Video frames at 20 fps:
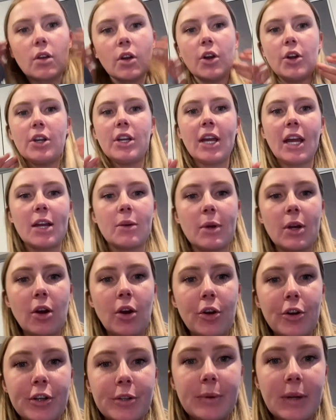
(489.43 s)
Okay, we're
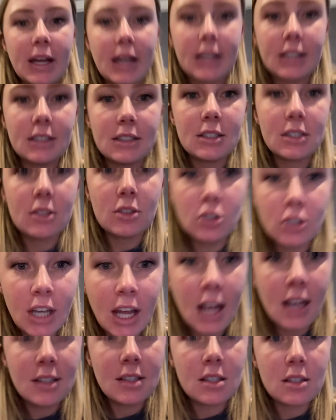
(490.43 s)
home, and look
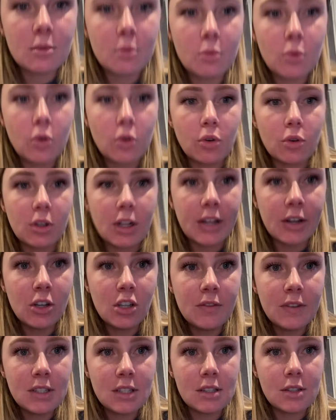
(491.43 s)
how small. I don't
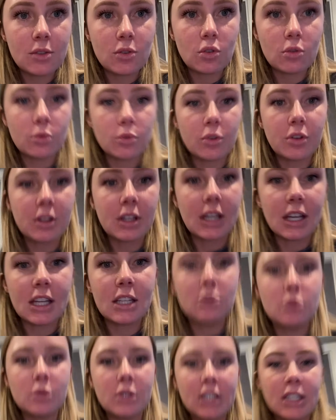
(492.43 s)
know if this is a normal thing.
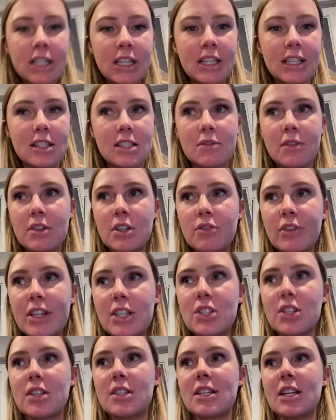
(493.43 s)
It is.
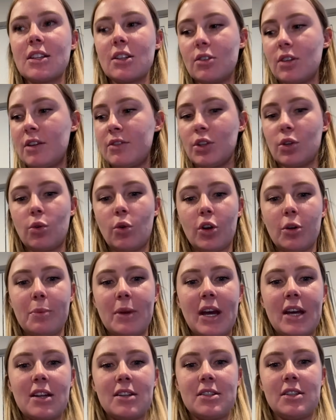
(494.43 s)
Reese just said that even the quarter
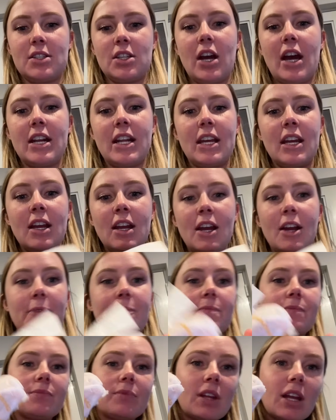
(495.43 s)
pounders are tiny.
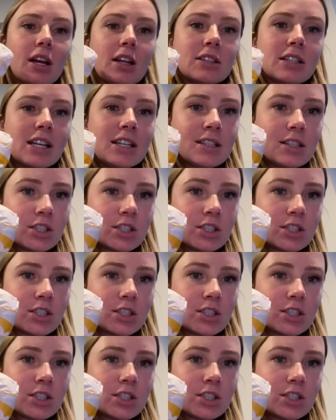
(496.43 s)
That is a